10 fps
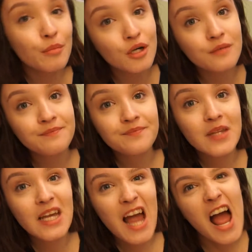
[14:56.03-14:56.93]
but
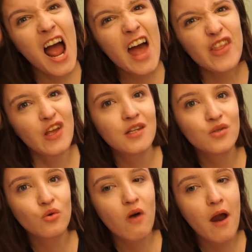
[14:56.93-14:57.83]
I think
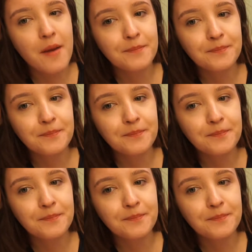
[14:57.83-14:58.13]
it's alright.